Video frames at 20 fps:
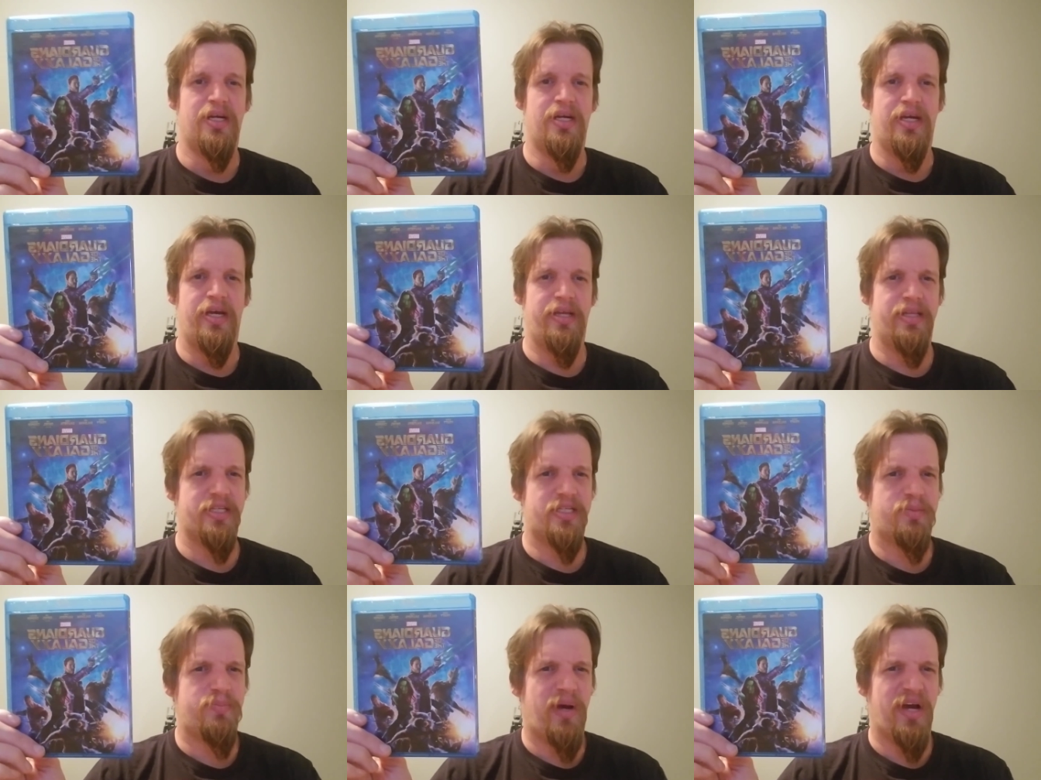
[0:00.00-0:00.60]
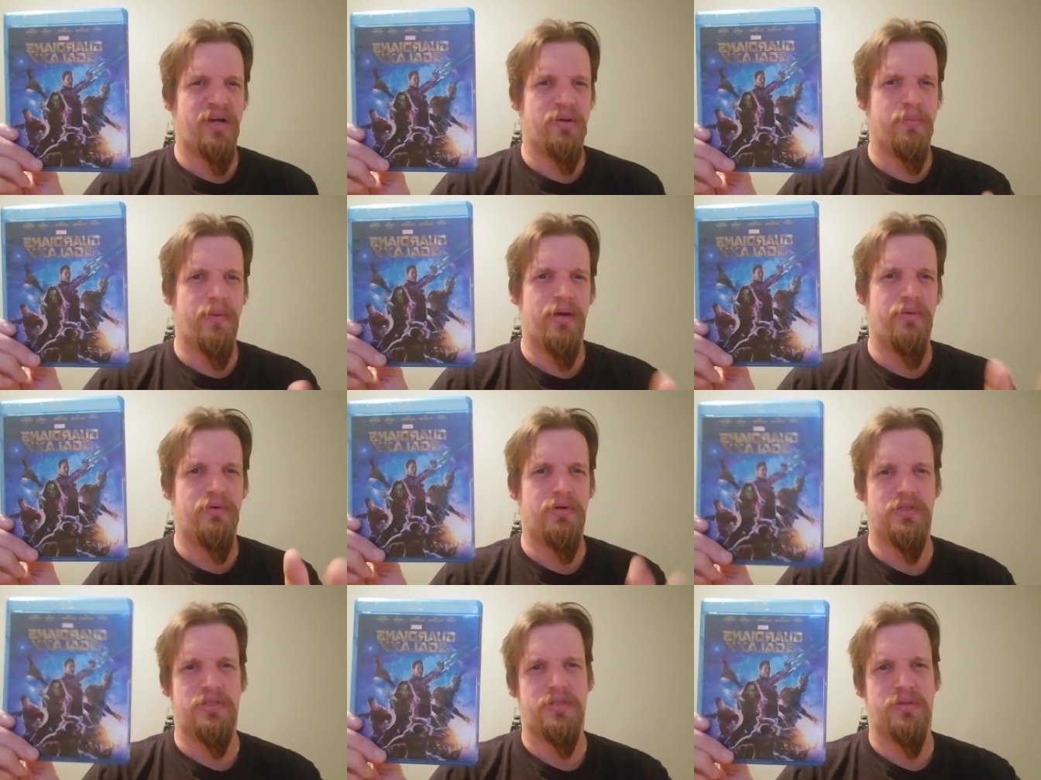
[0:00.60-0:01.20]
And the
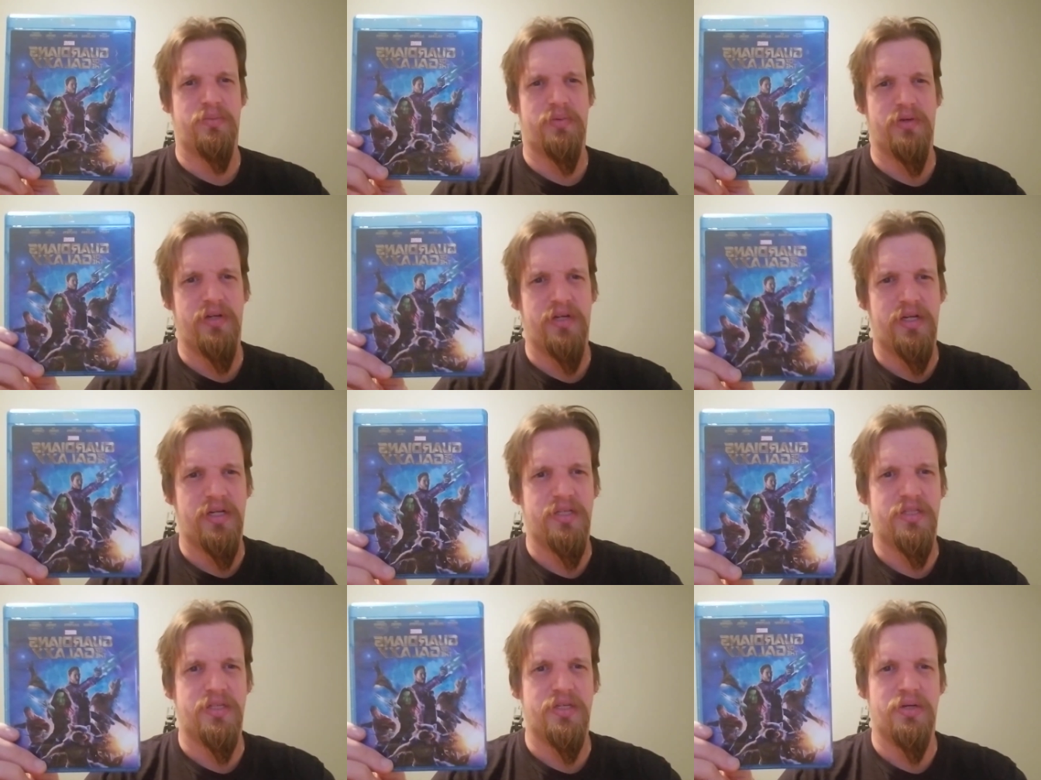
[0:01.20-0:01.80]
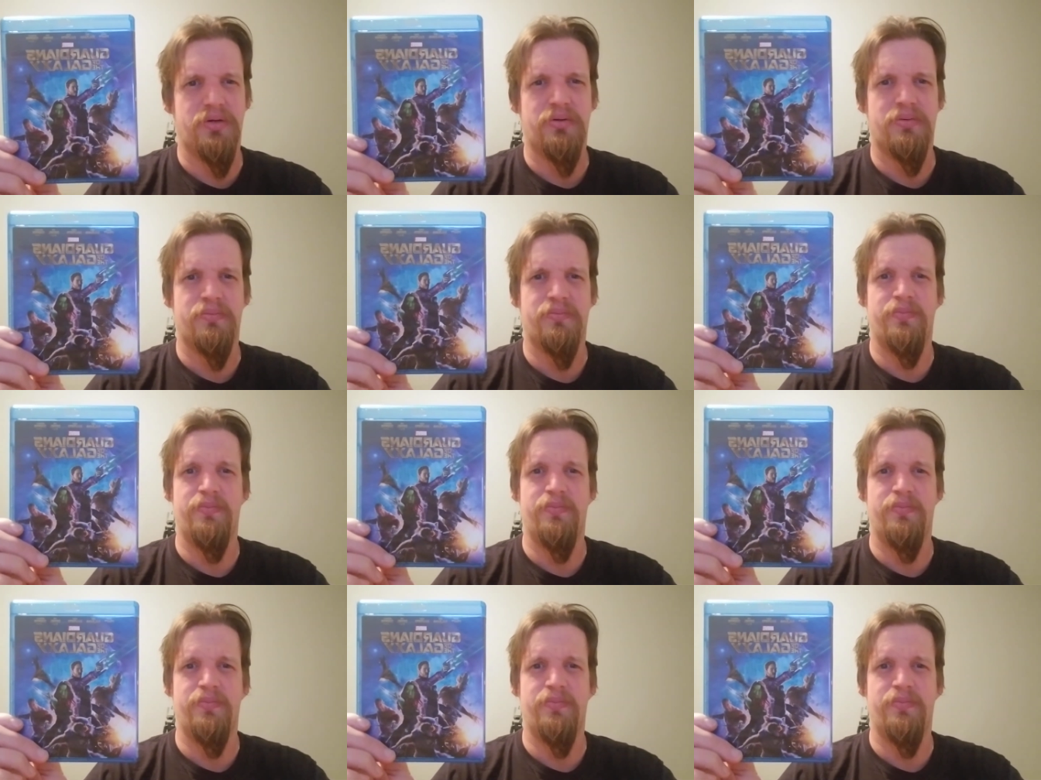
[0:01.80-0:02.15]
Spider-Man ones are pretty good too.